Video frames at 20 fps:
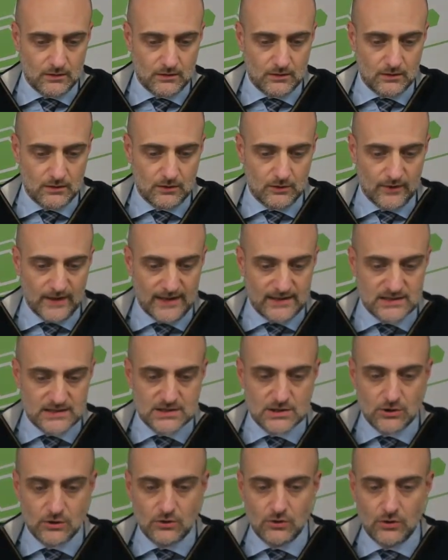Right.
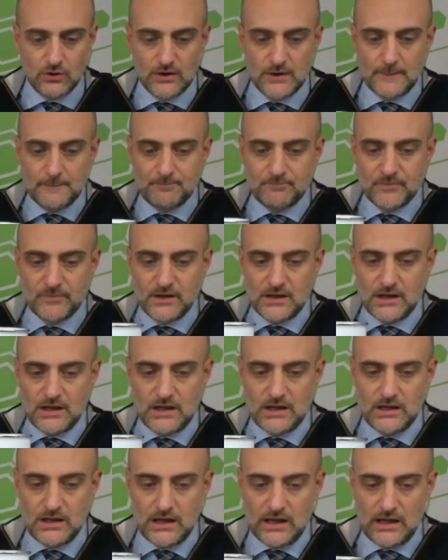So,
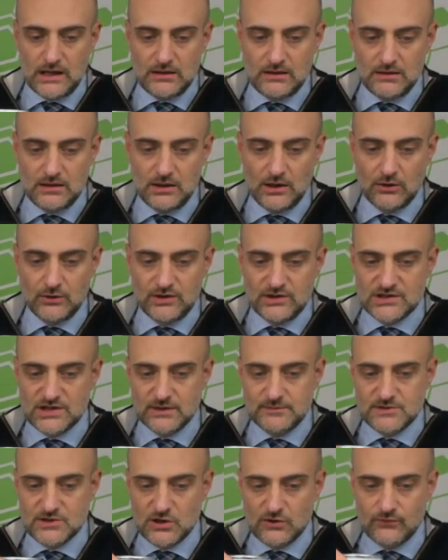you know, in
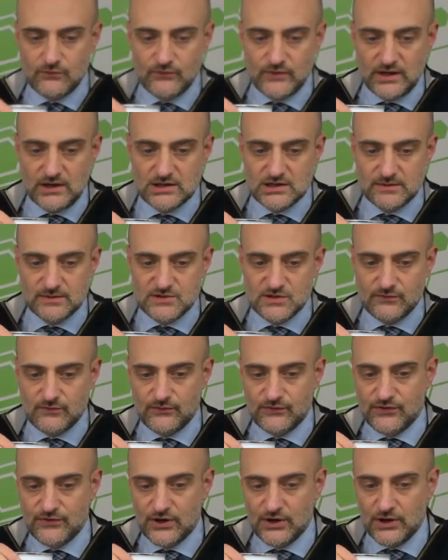terms of
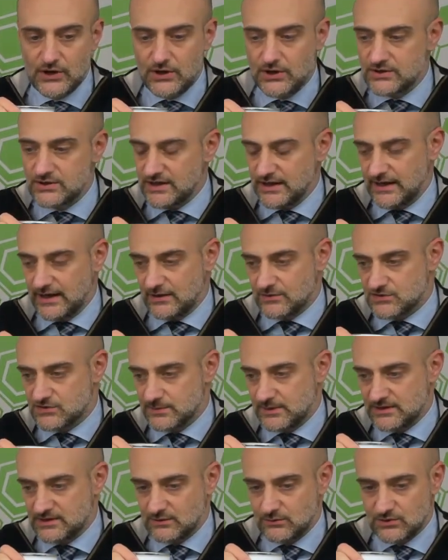third
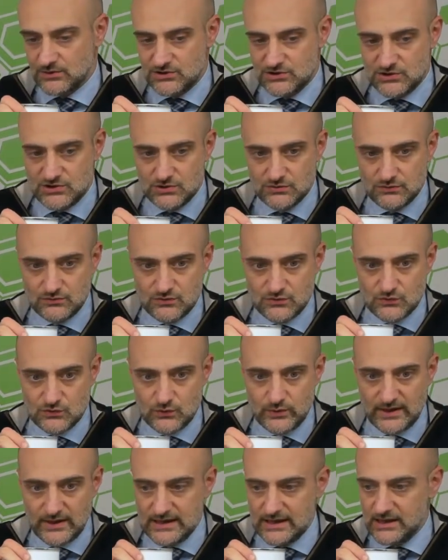announcement, I wanted to
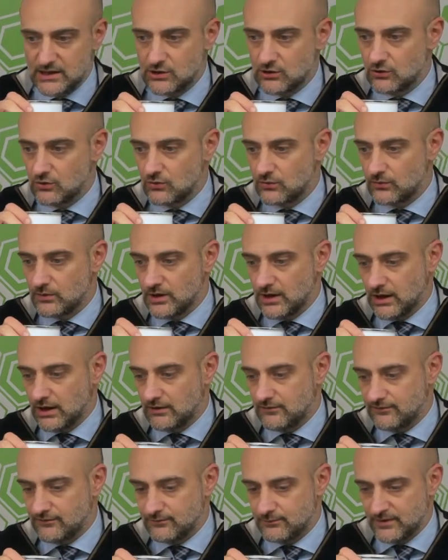quickly
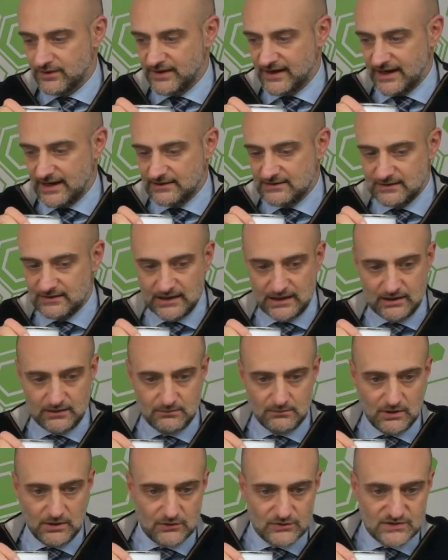go with that, and
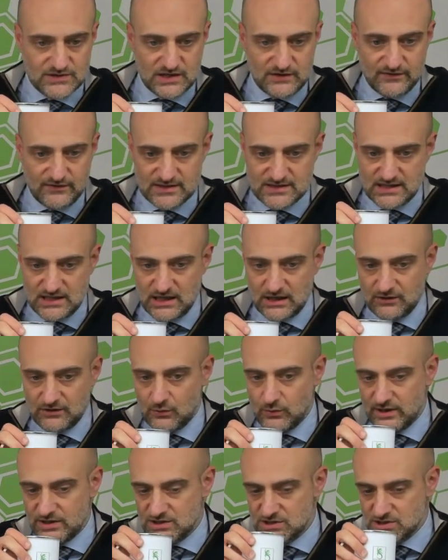then, you know, see if there's any other
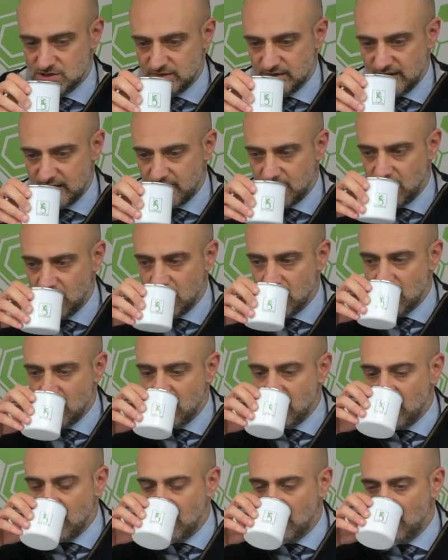question there.
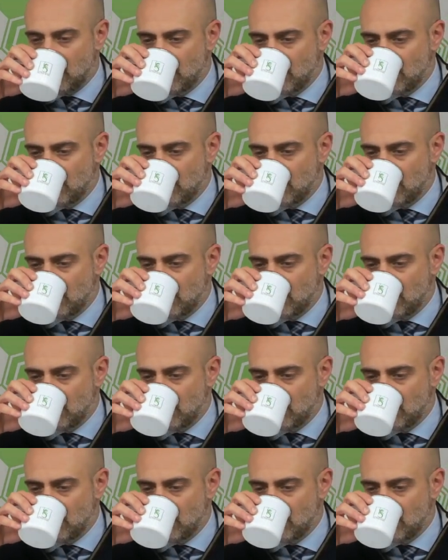The